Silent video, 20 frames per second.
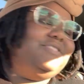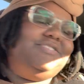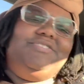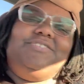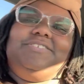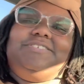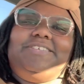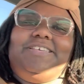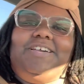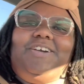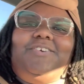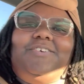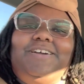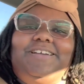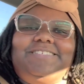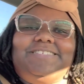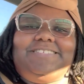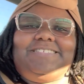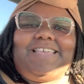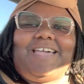you can tell,
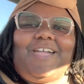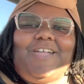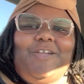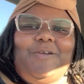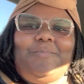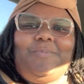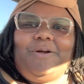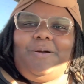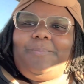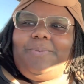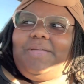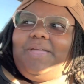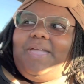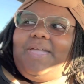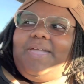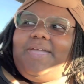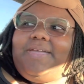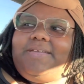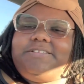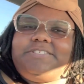Quez is out here pumping
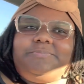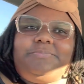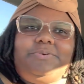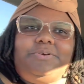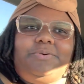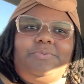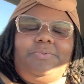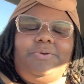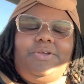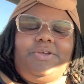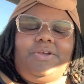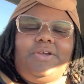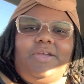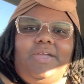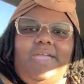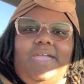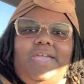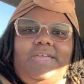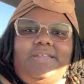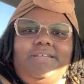gas, but we are
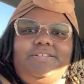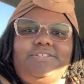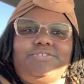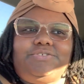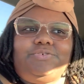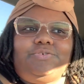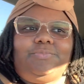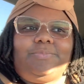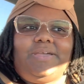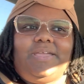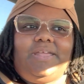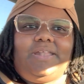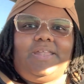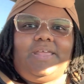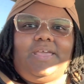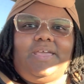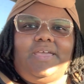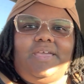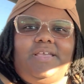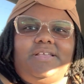headed to my
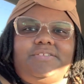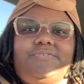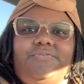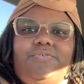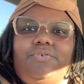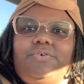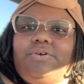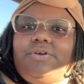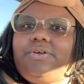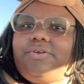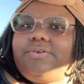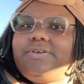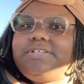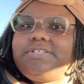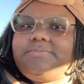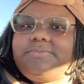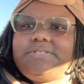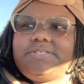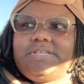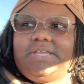dad's for
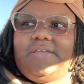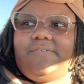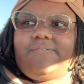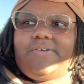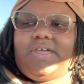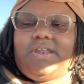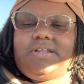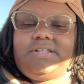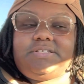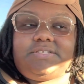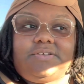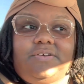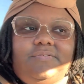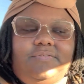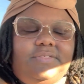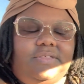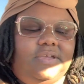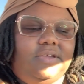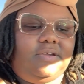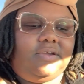Christmas. He invited us over
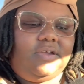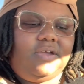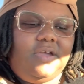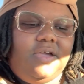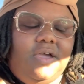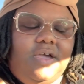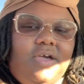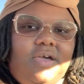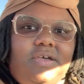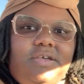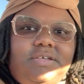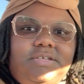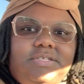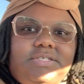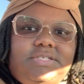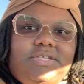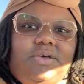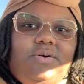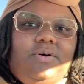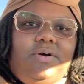there,
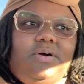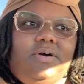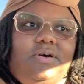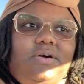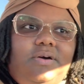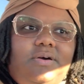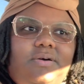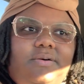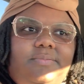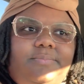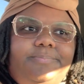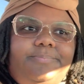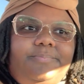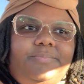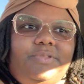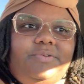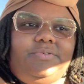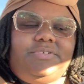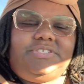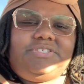so
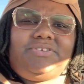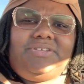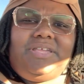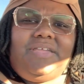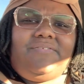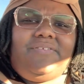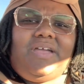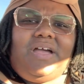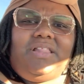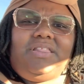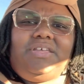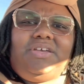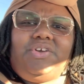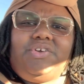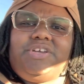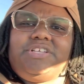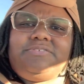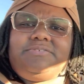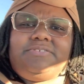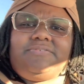we're just gonna give y'all a little
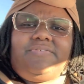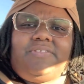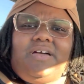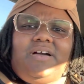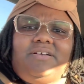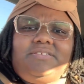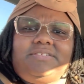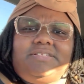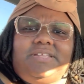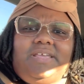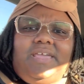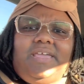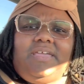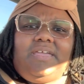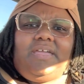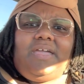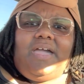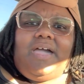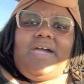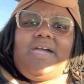Christmas vlog
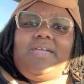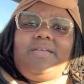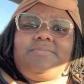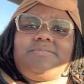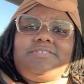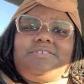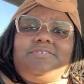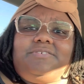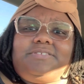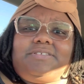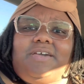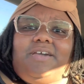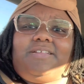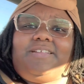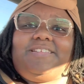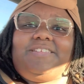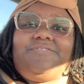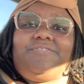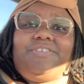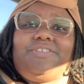today. I am so sorry
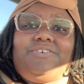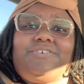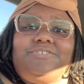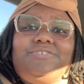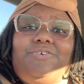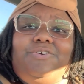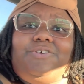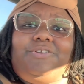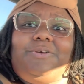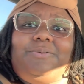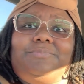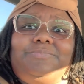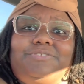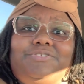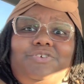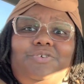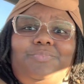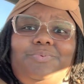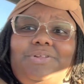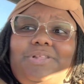that the video is going up
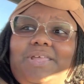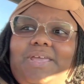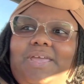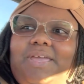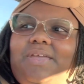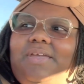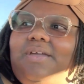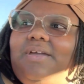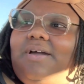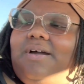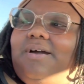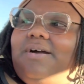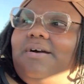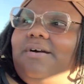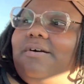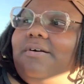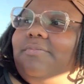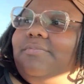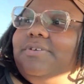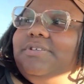super late.
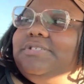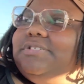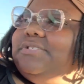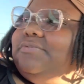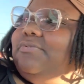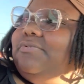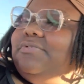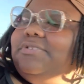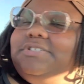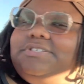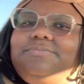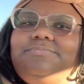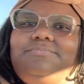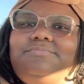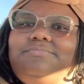We just wanted